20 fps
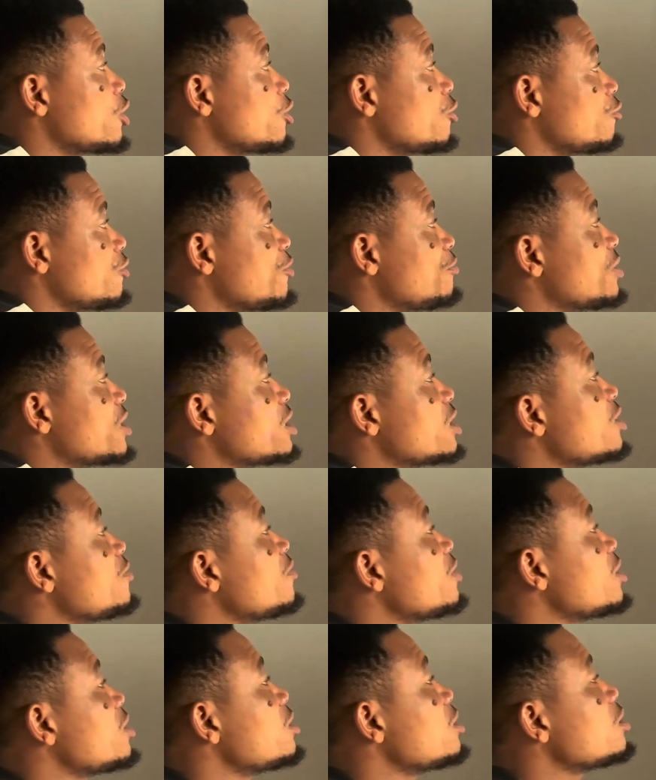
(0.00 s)
We've been
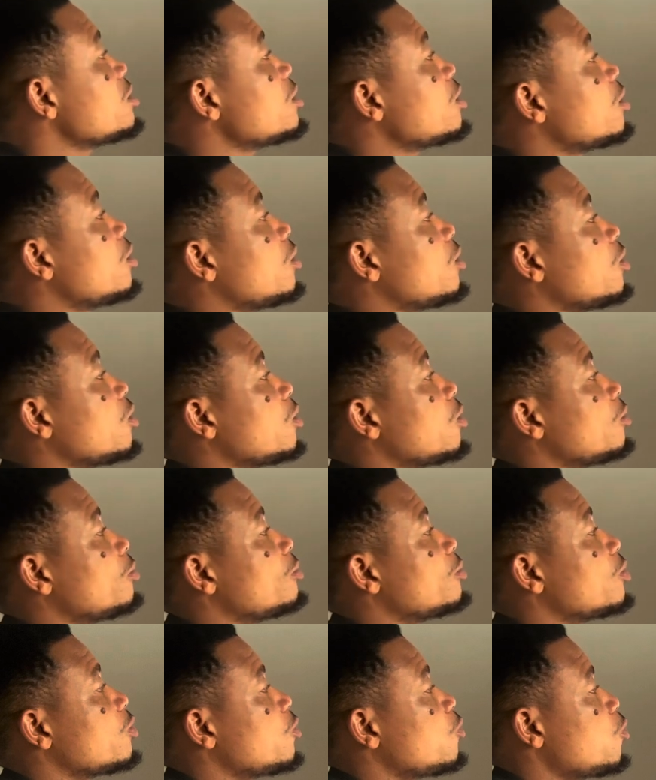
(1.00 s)
given
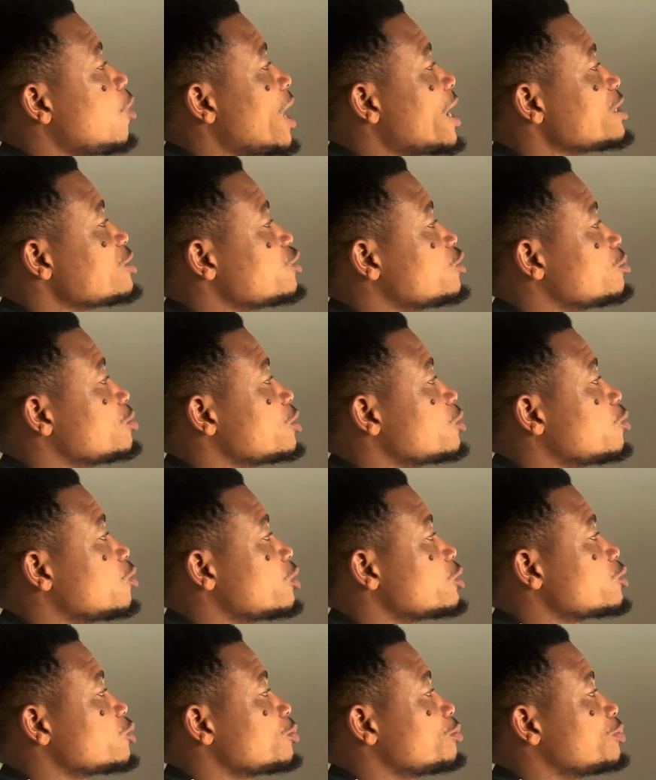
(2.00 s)
y to be
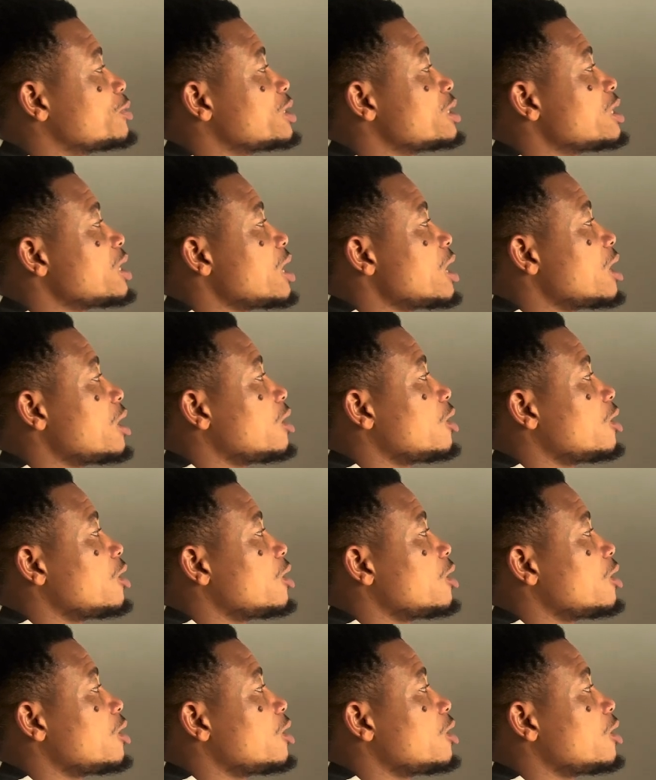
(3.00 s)
equal to p,